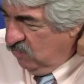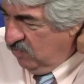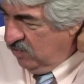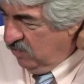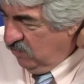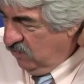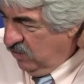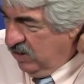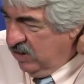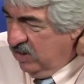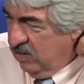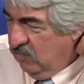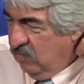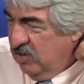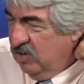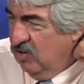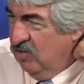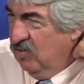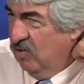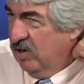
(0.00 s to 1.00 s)
When
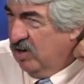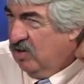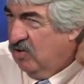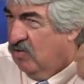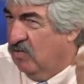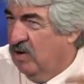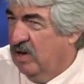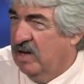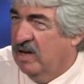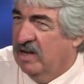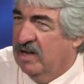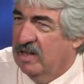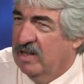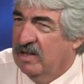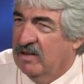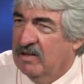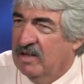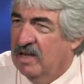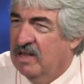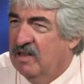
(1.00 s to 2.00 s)
you were in Korea and
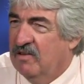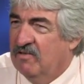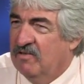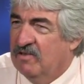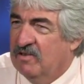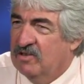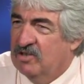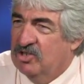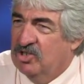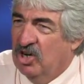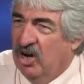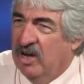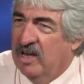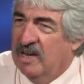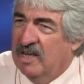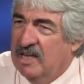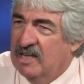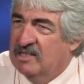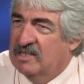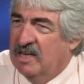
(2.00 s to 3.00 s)
the
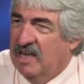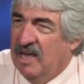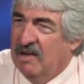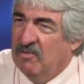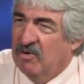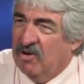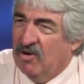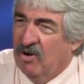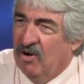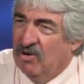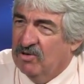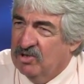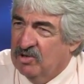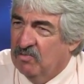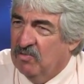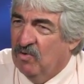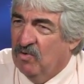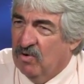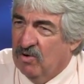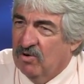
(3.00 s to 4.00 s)
Chinese came across the
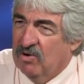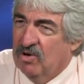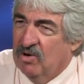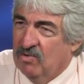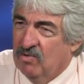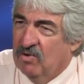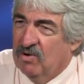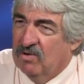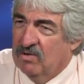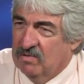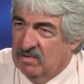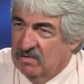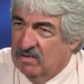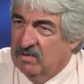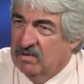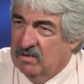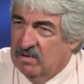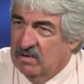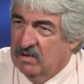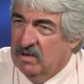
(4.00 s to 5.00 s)
border, you were
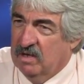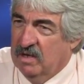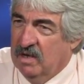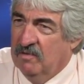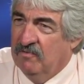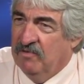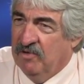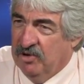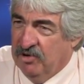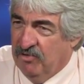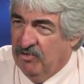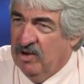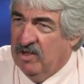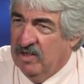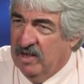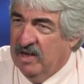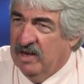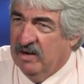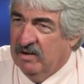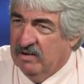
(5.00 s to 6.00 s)
infantry
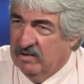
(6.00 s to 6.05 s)
then.